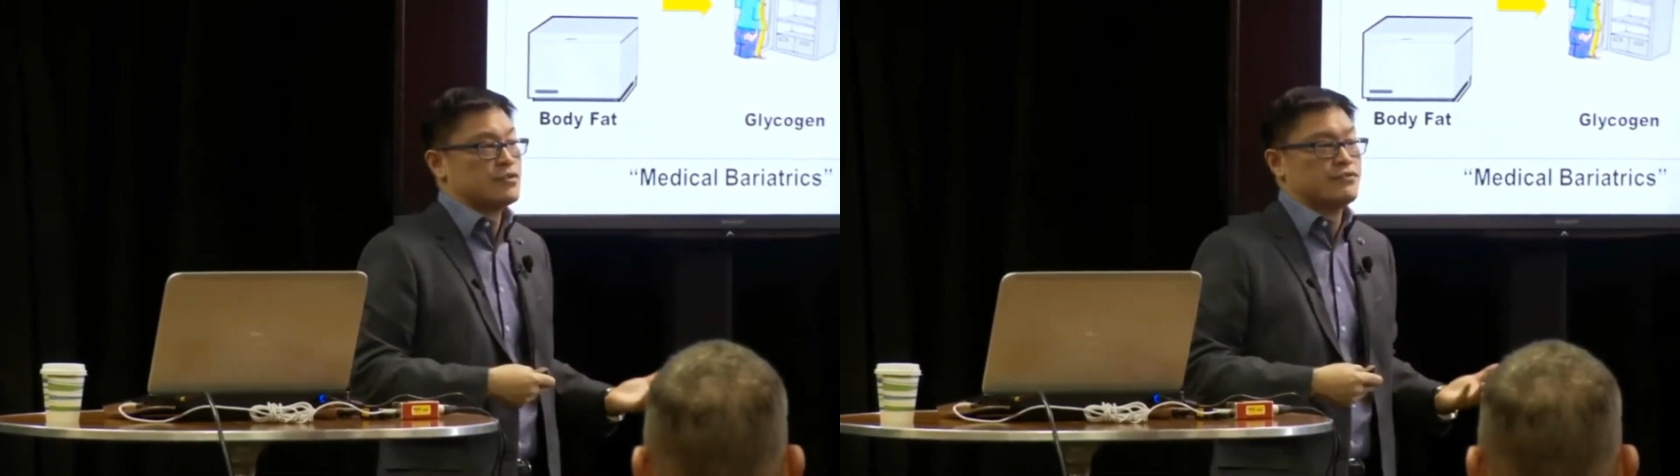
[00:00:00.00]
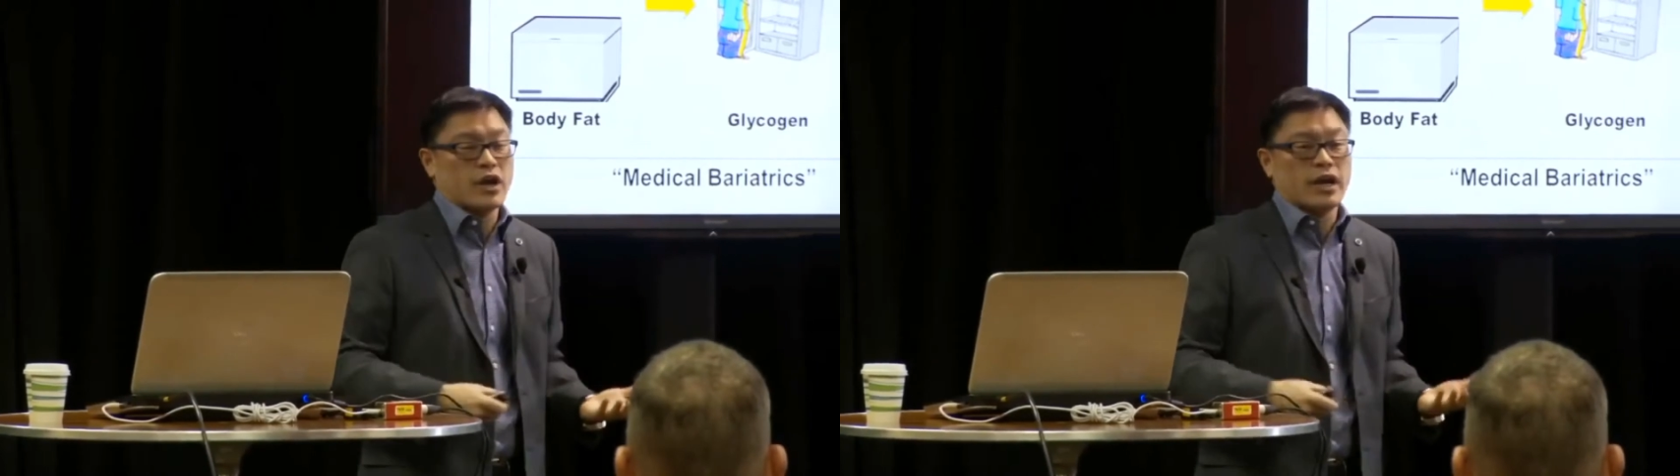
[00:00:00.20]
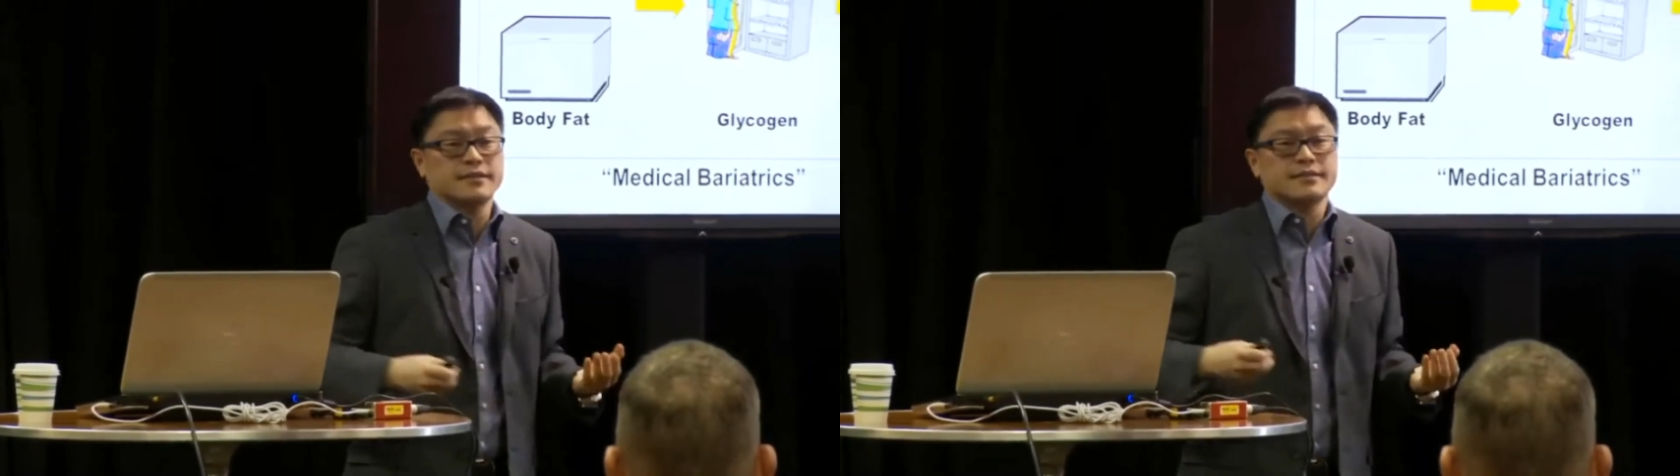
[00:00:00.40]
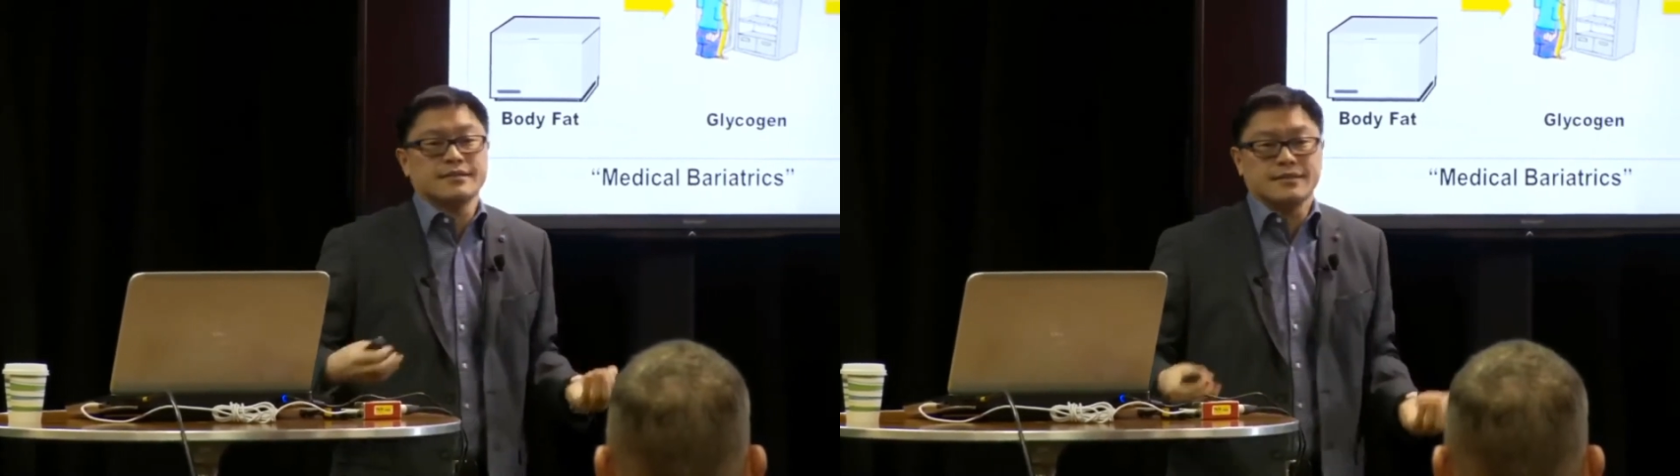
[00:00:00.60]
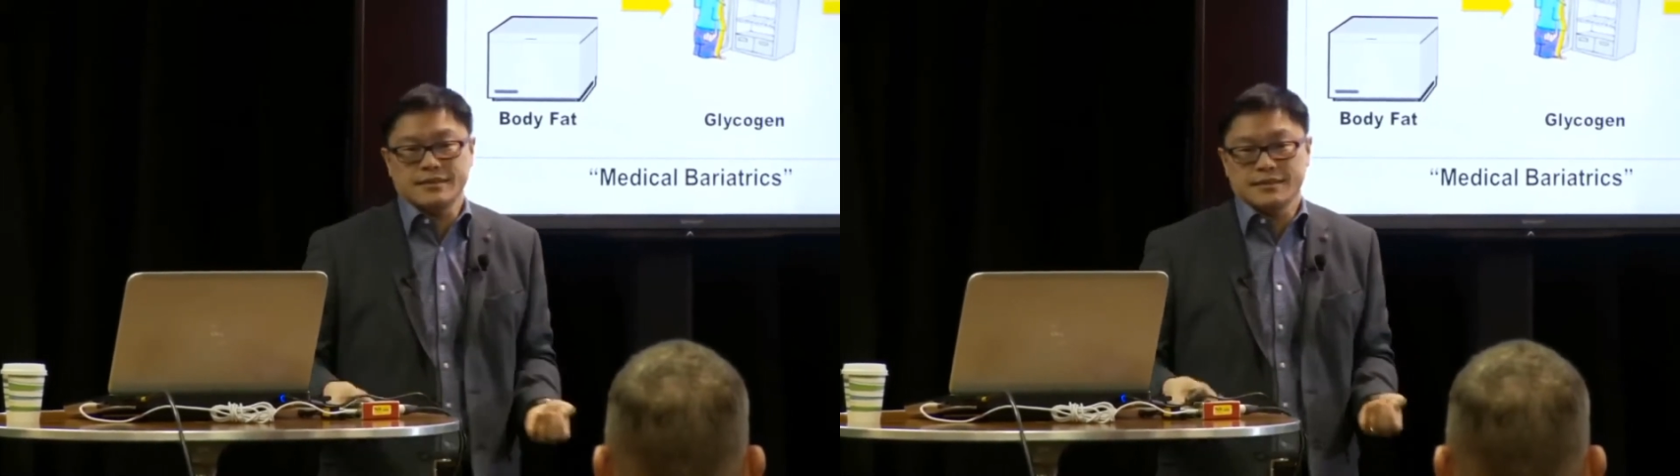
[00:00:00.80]
provides the
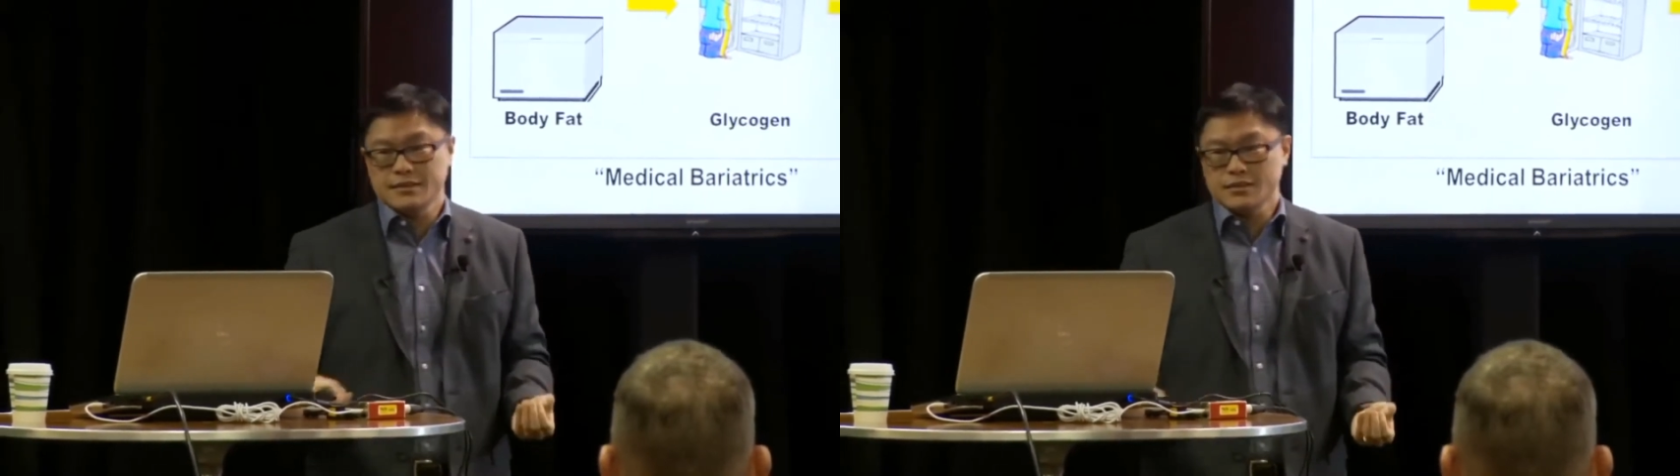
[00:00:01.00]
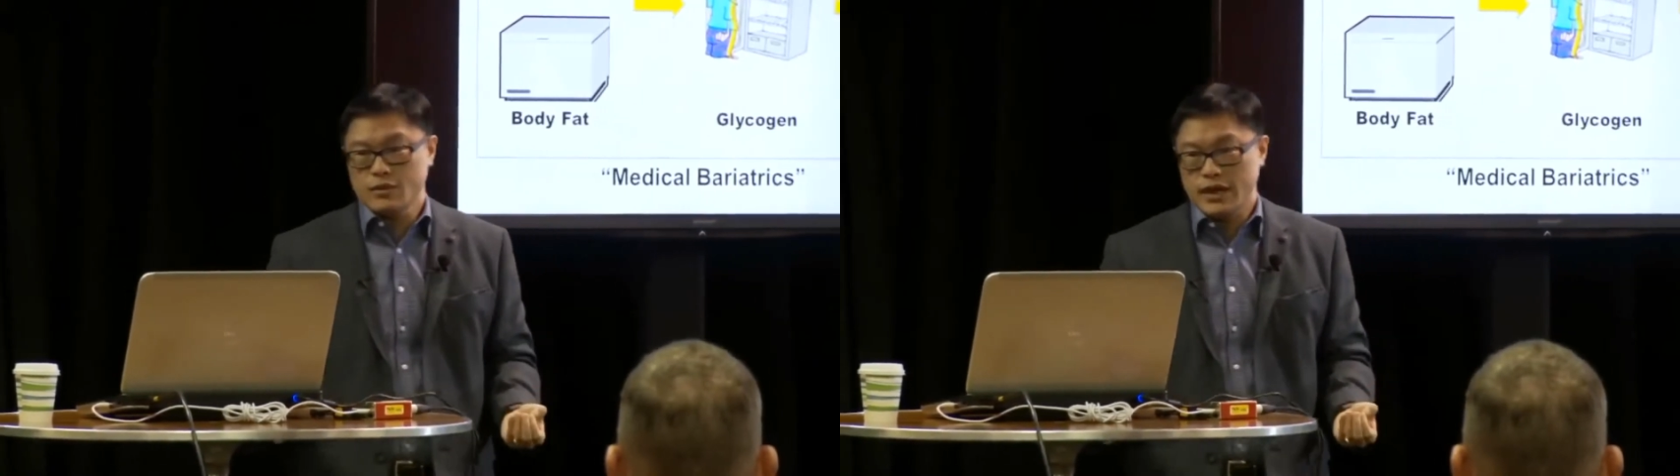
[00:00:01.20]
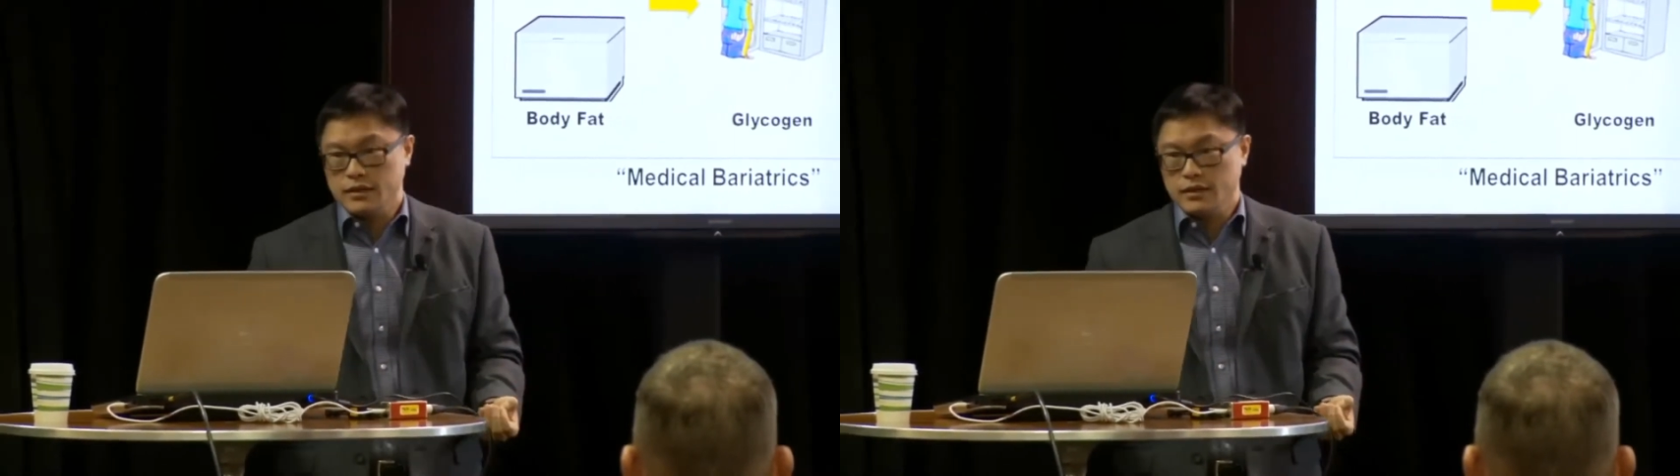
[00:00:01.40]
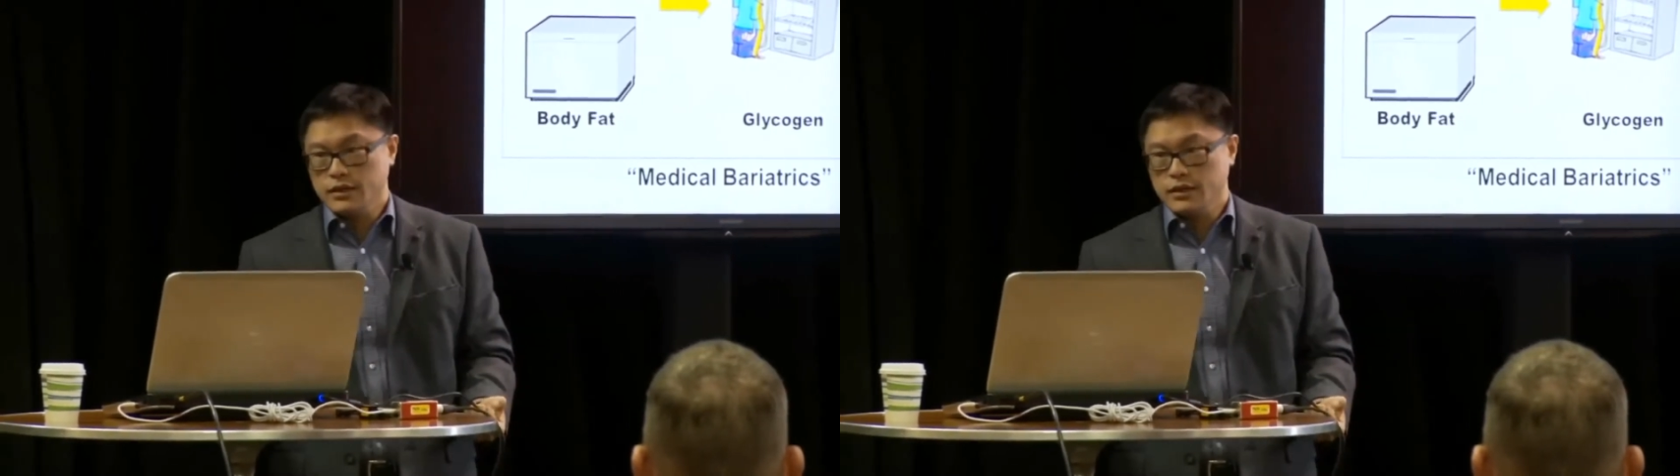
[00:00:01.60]
easiest way.